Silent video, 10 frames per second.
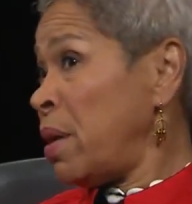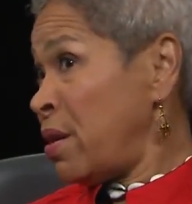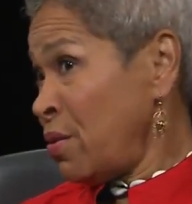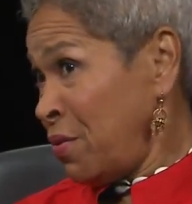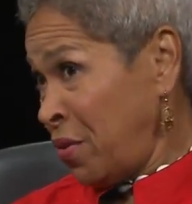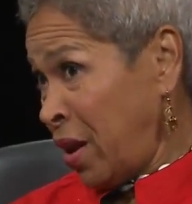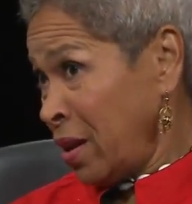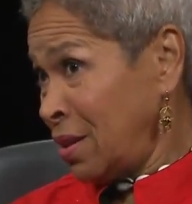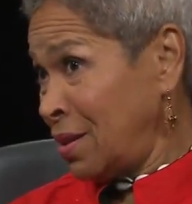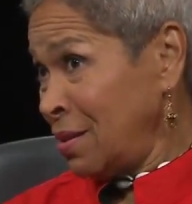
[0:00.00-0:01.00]
a matter of fact,
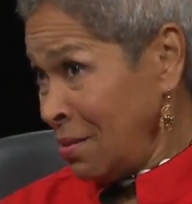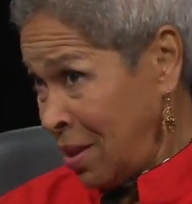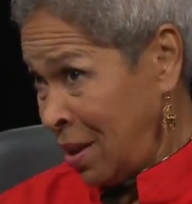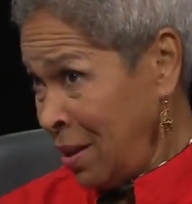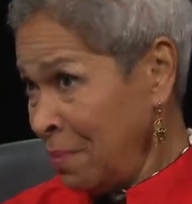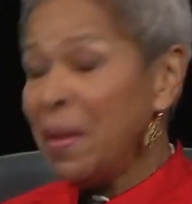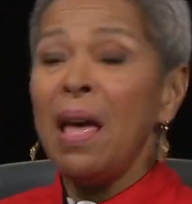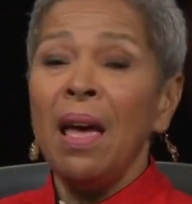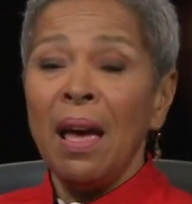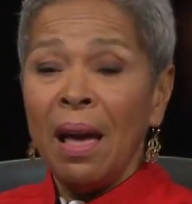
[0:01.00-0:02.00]
mm-hmm. okay? Mm-hmm.
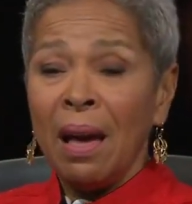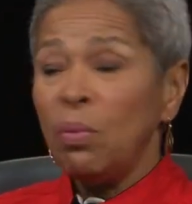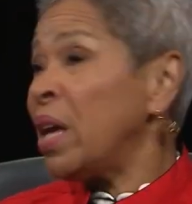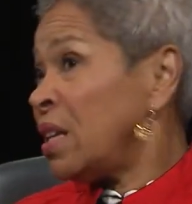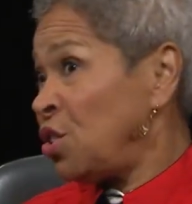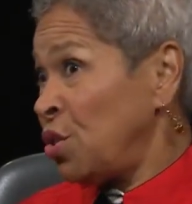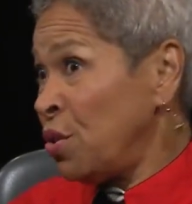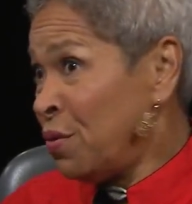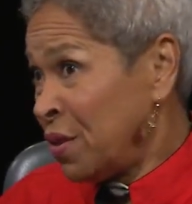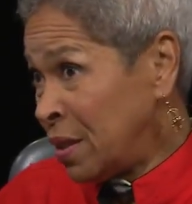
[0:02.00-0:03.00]
And we had
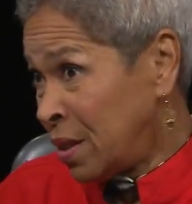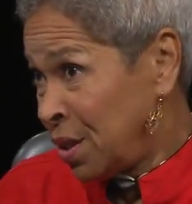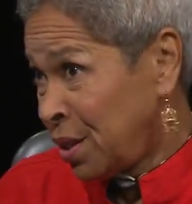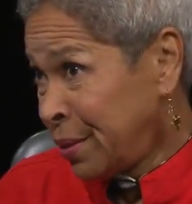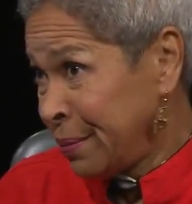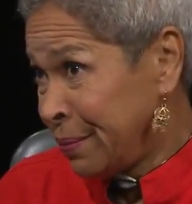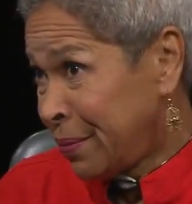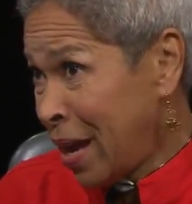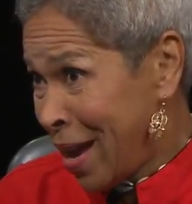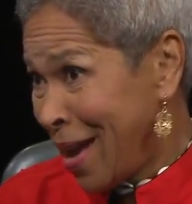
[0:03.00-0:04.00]
servants,
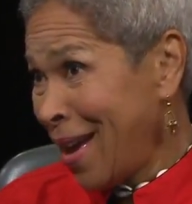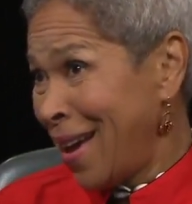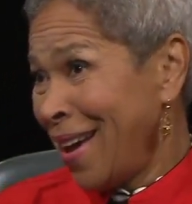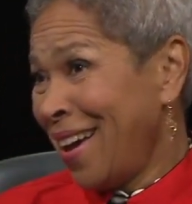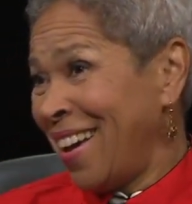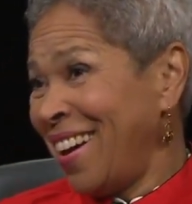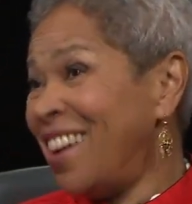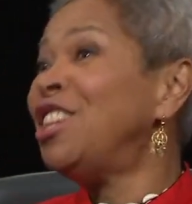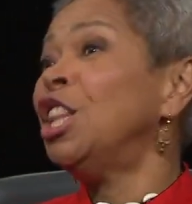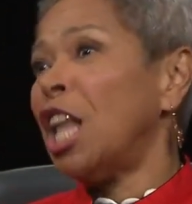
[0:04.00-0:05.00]
yeah.
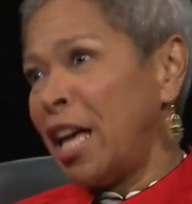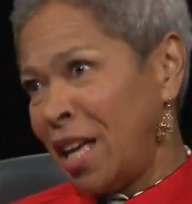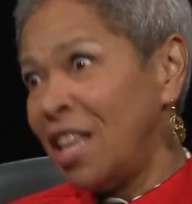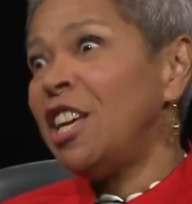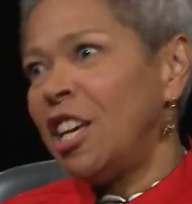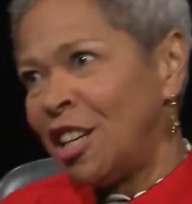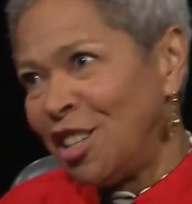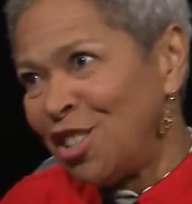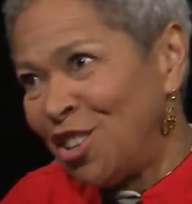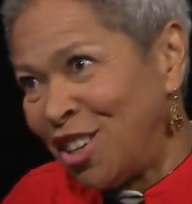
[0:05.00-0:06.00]
unlike
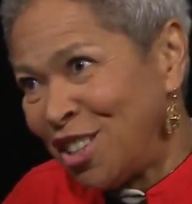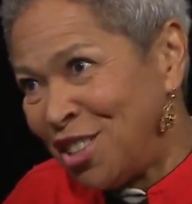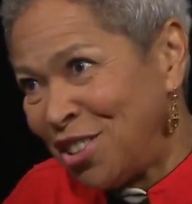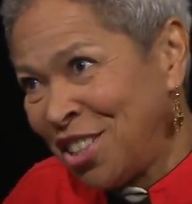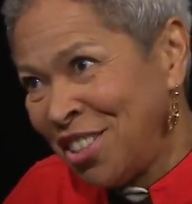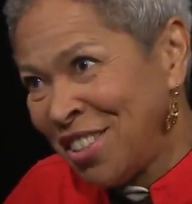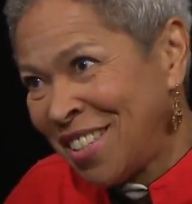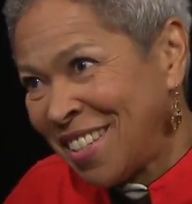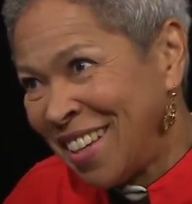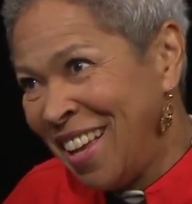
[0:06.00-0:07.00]
any Starge, New
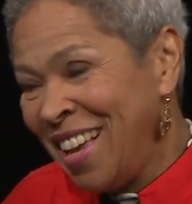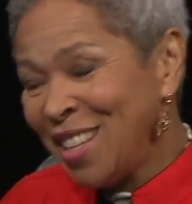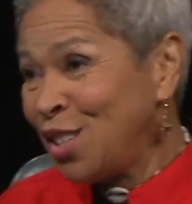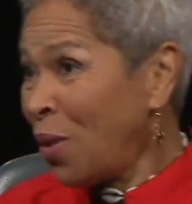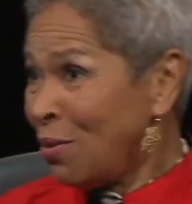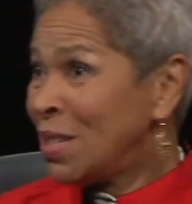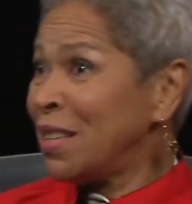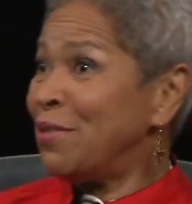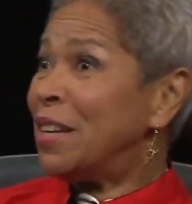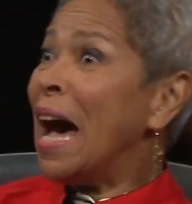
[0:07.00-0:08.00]
Jersey. Yeah. So I was
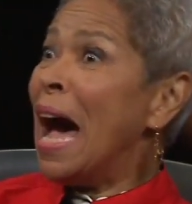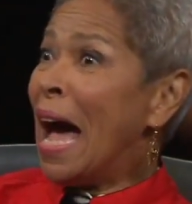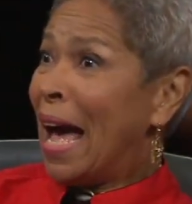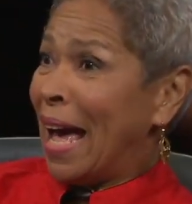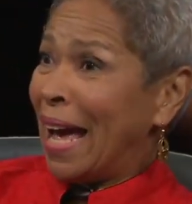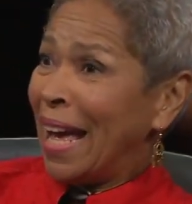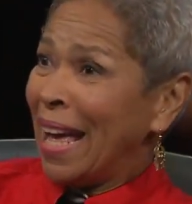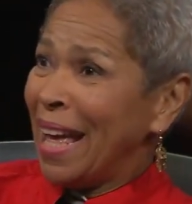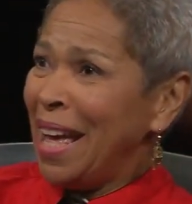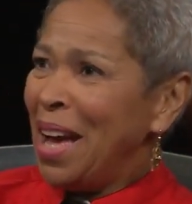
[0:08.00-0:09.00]
living high. Yeah.
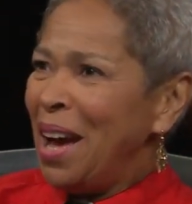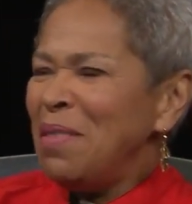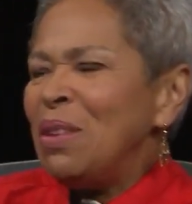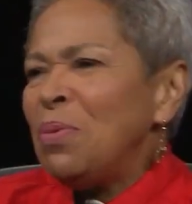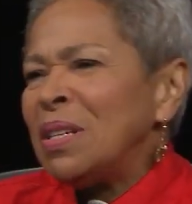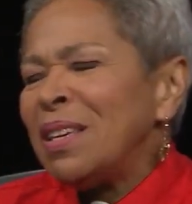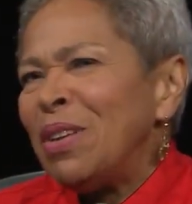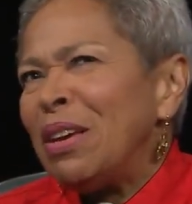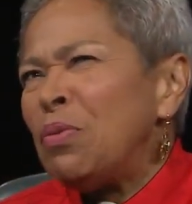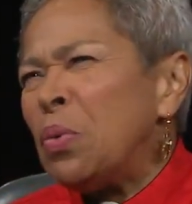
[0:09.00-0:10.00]
I mean, it was,
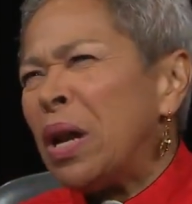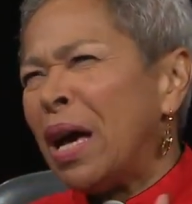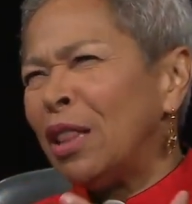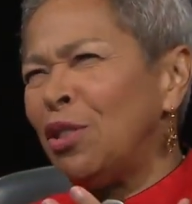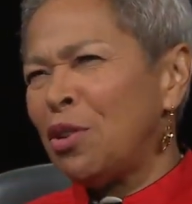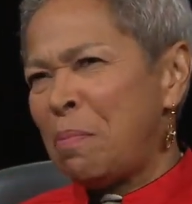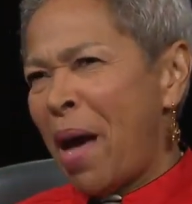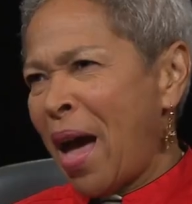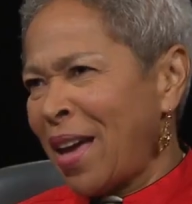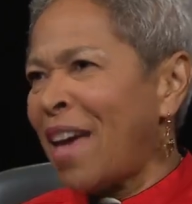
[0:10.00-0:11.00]
when I look
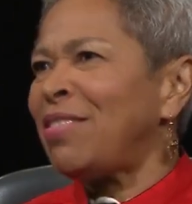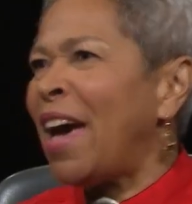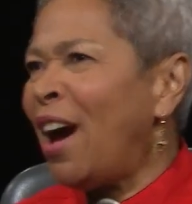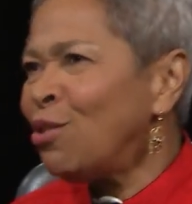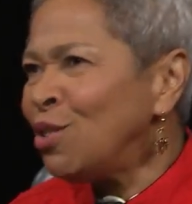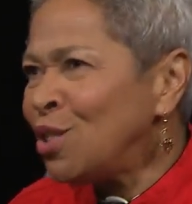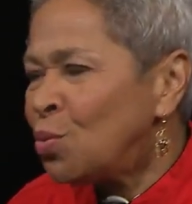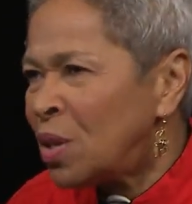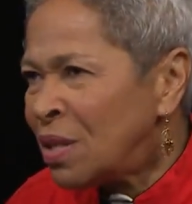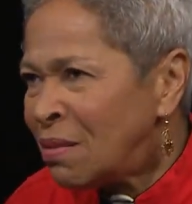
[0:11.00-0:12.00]
back at the house, it
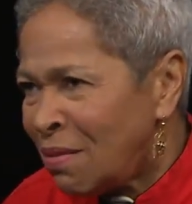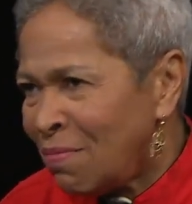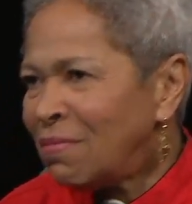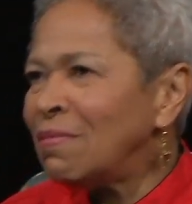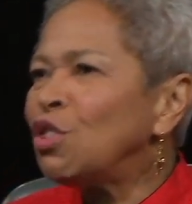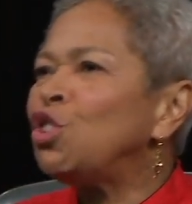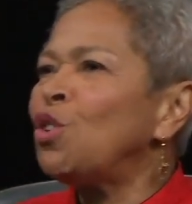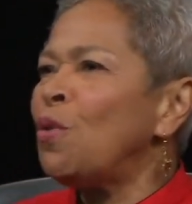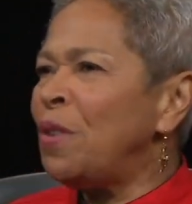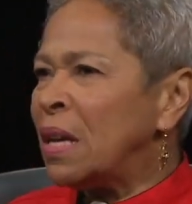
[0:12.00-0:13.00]
wasn't
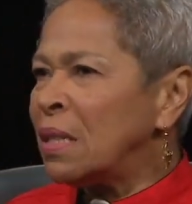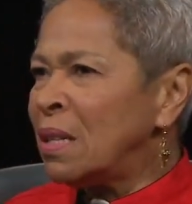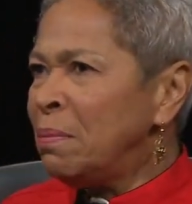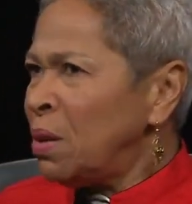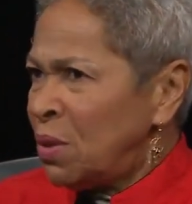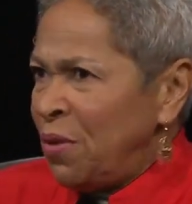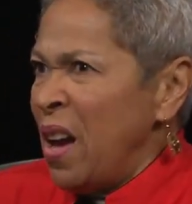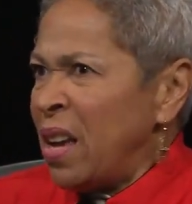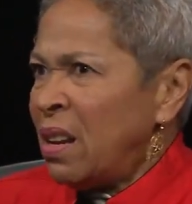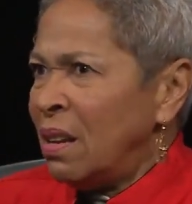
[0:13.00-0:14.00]
so fancy, but sure, it was fine.